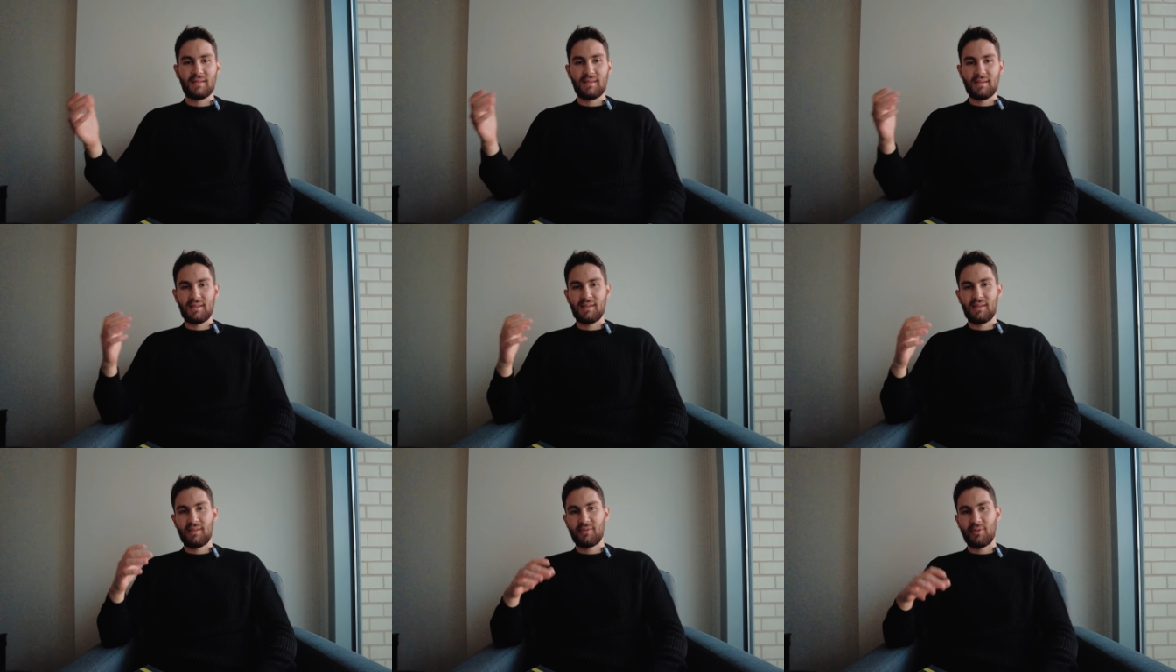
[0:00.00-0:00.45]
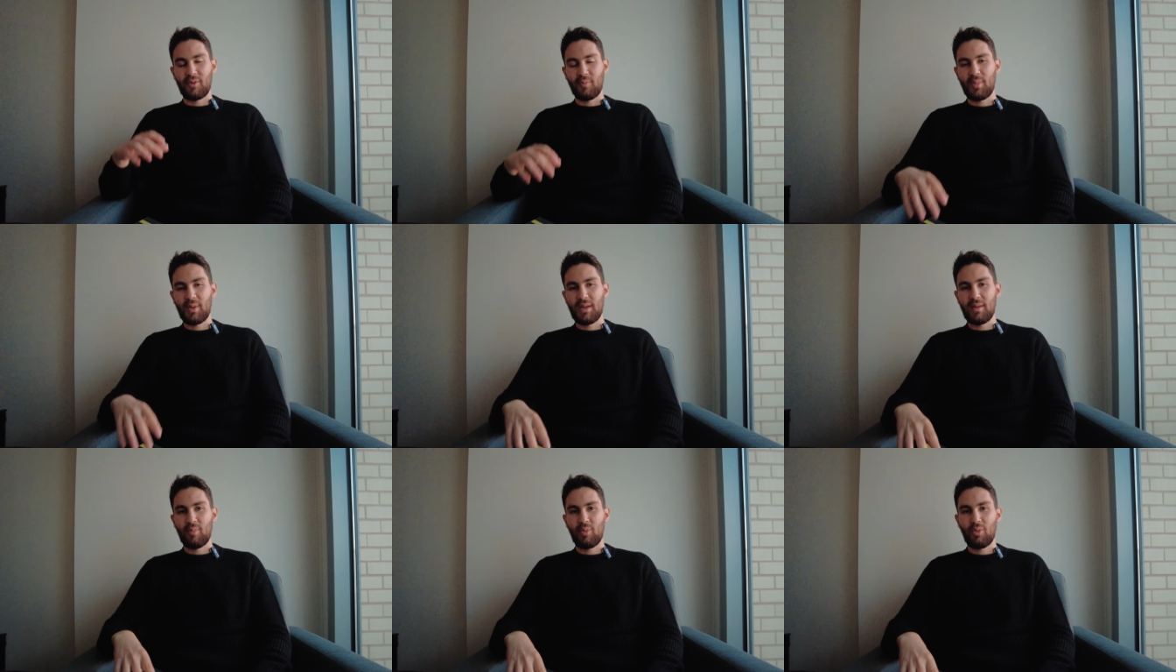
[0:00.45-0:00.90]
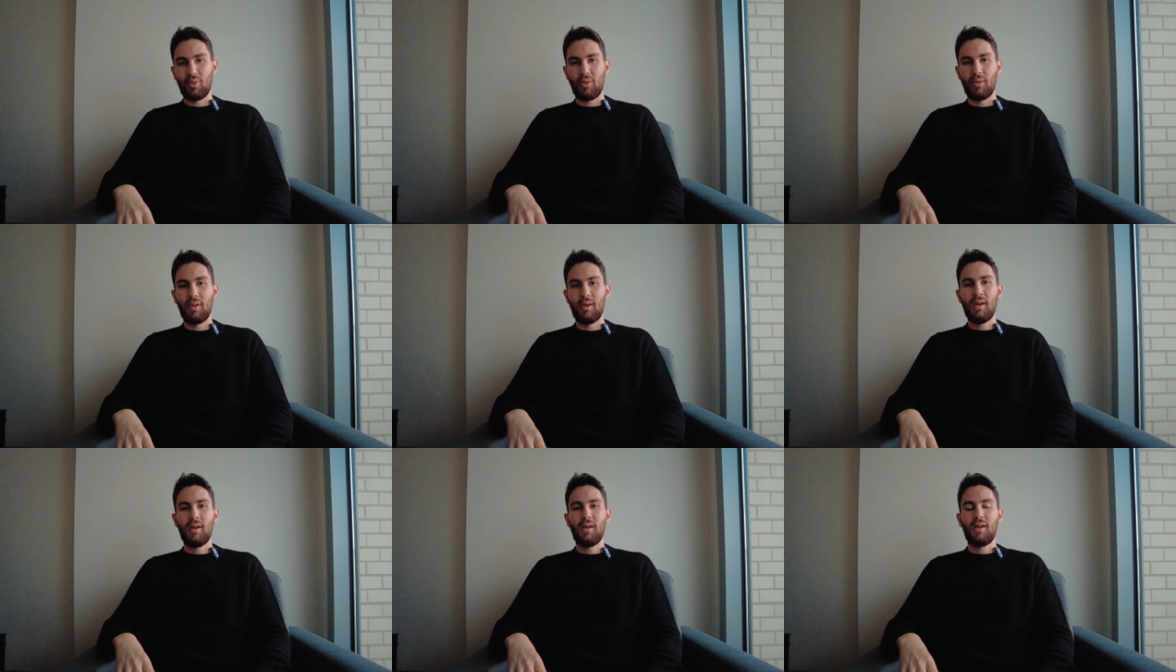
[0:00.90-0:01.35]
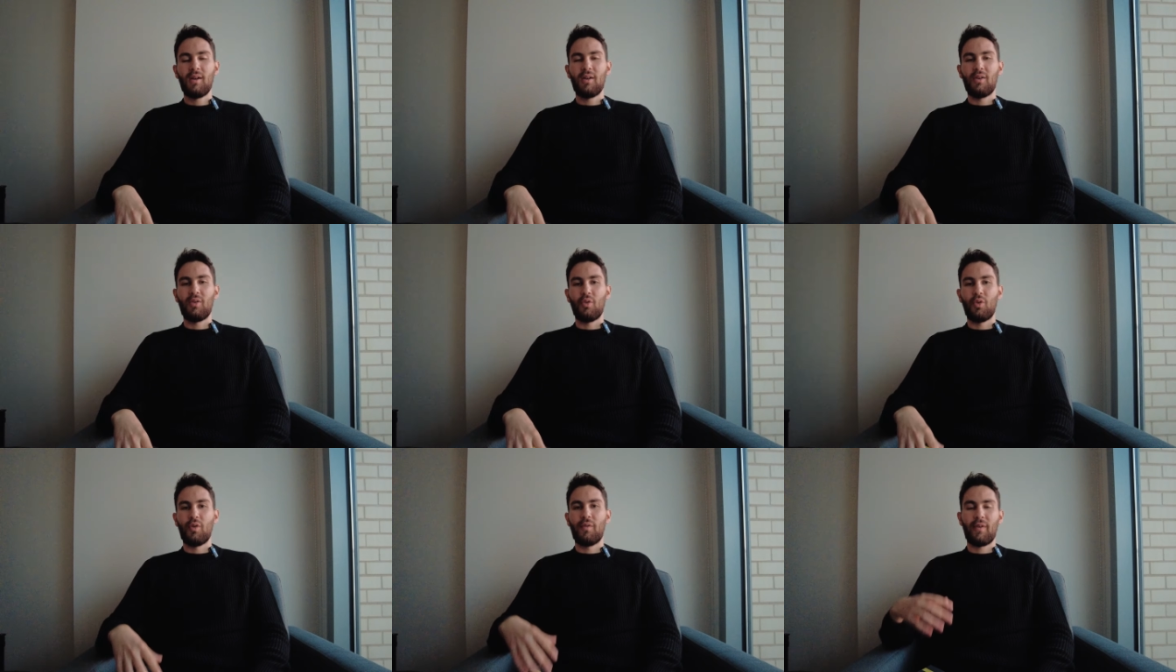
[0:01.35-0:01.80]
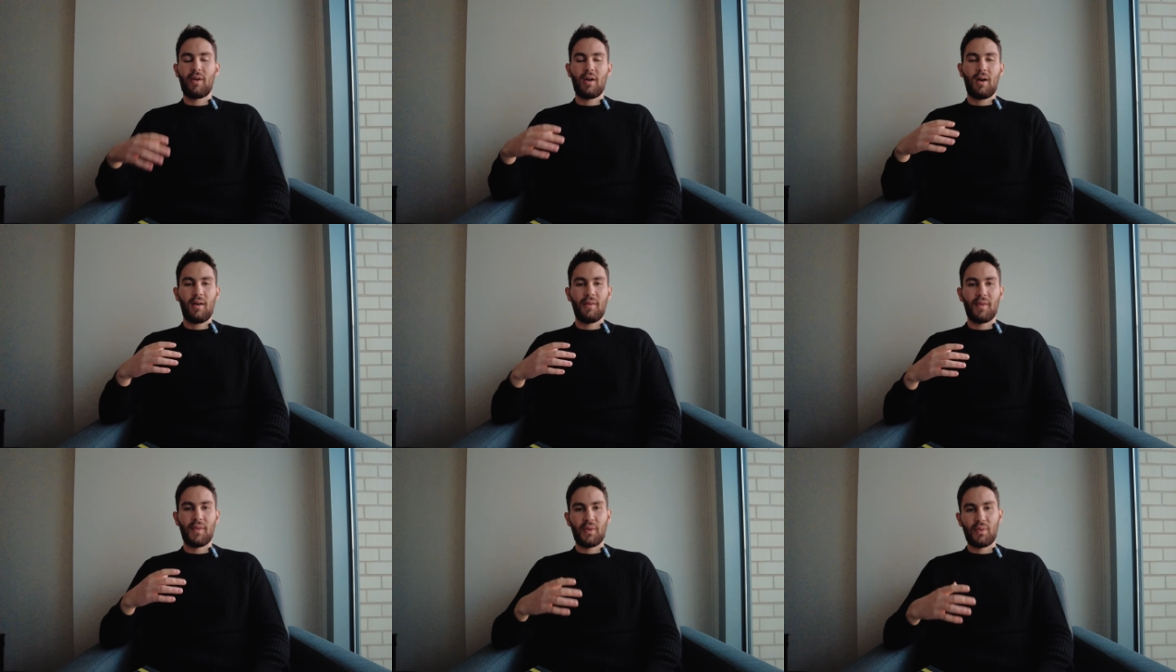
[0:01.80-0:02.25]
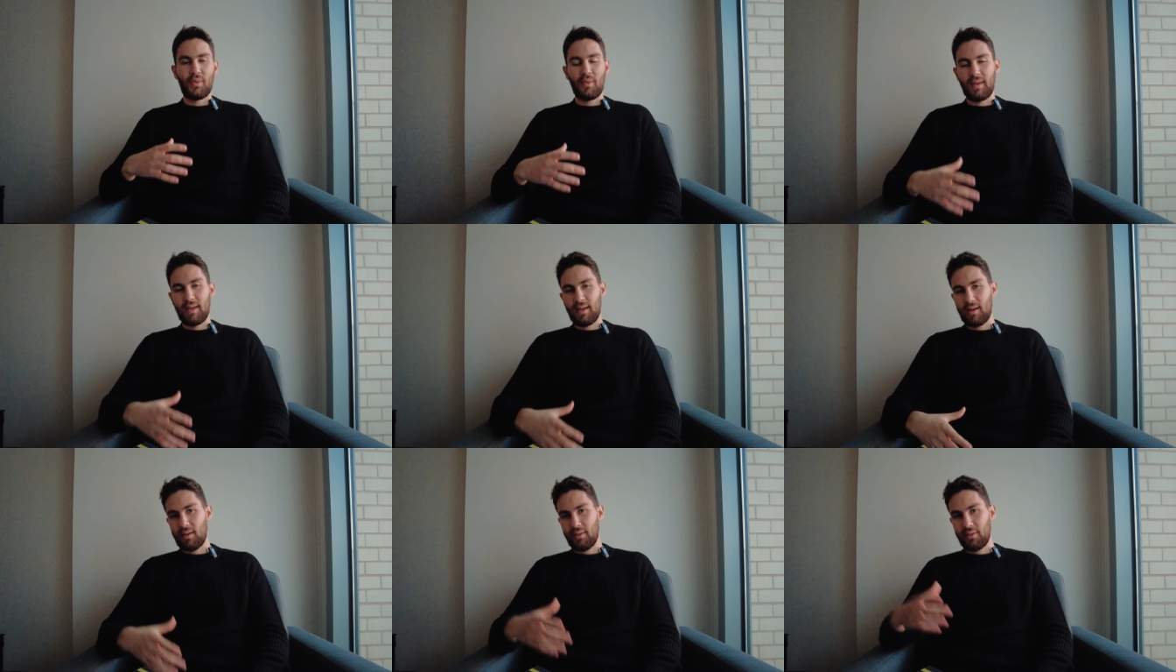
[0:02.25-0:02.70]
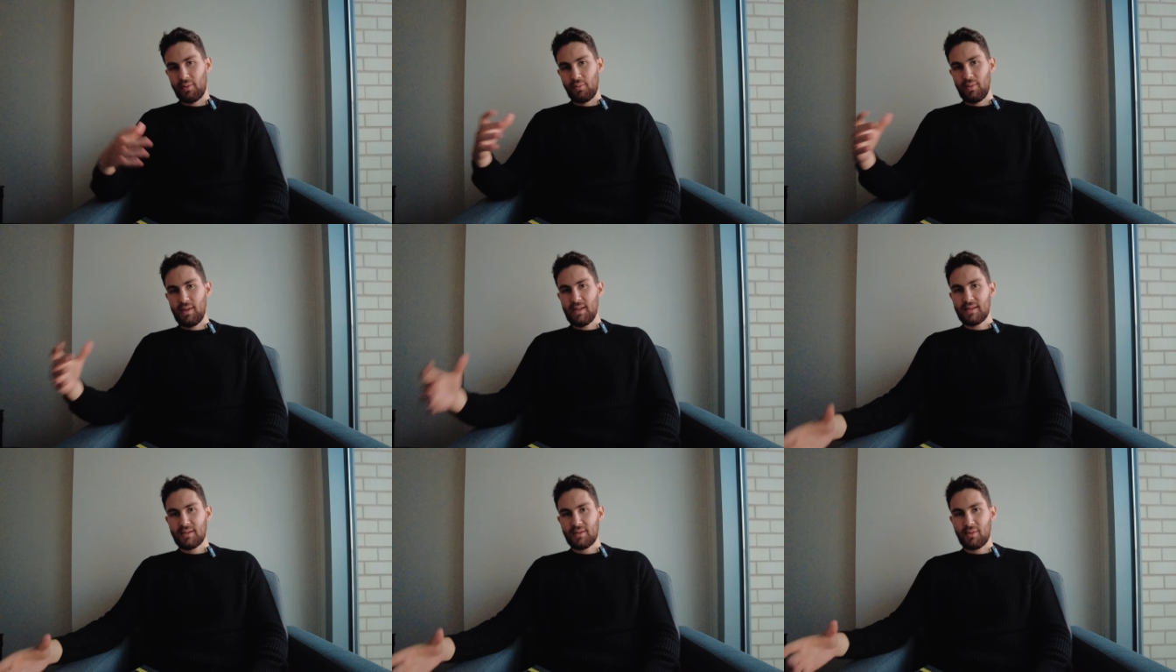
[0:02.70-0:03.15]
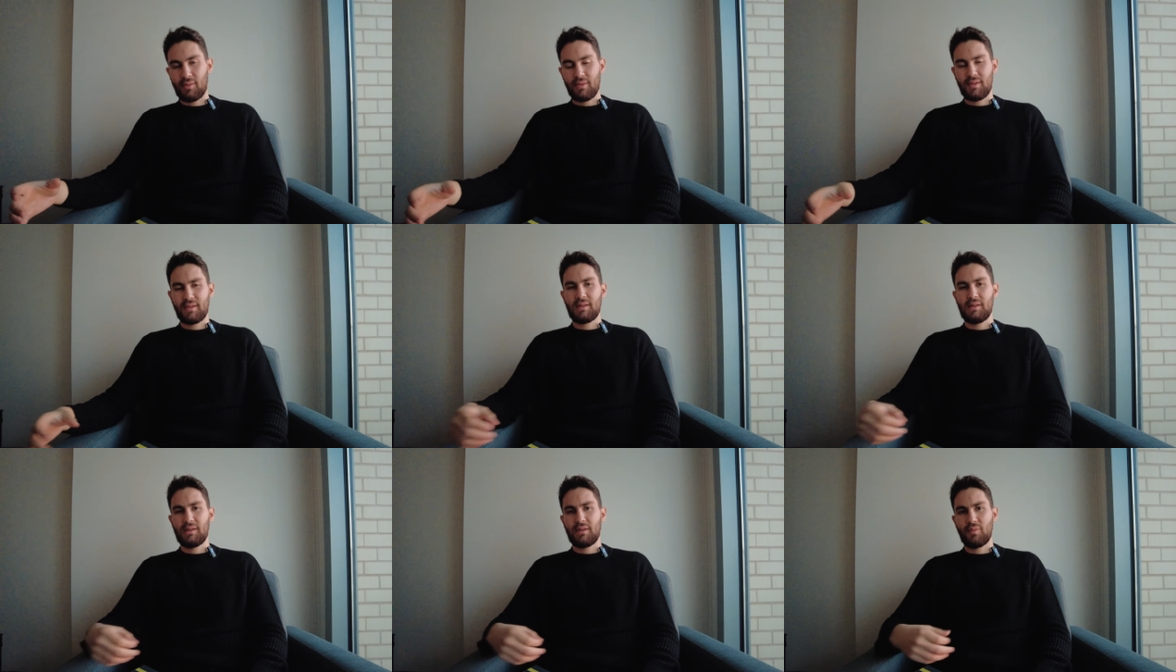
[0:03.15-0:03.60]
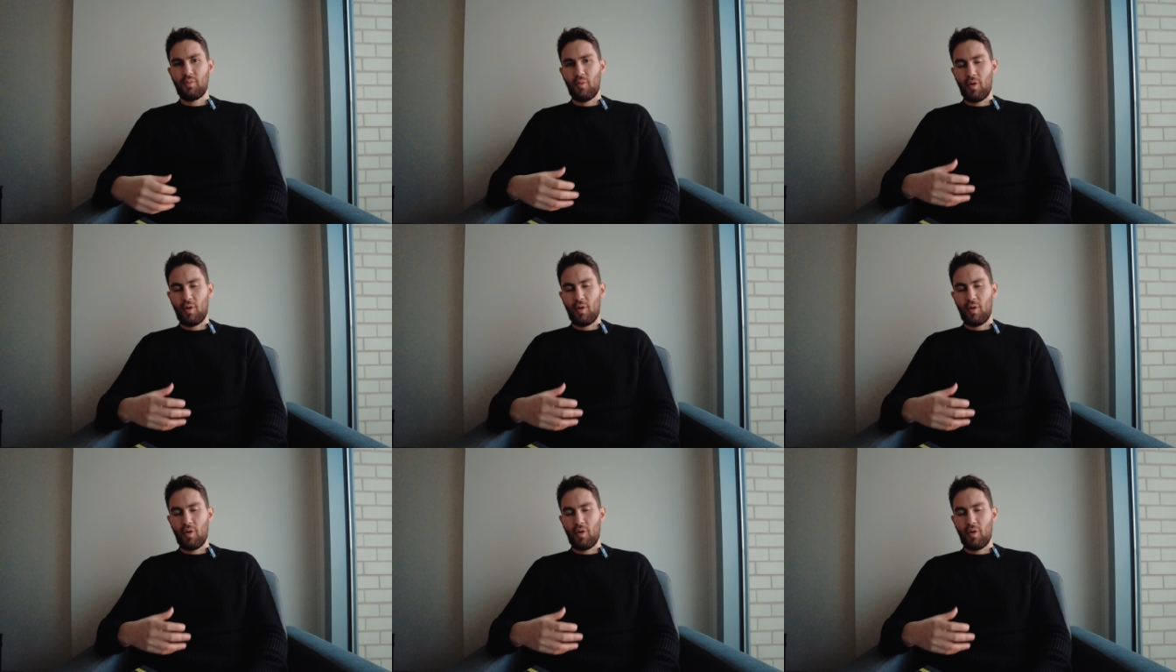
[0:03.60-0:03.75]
This is for people who have gone through the other resources,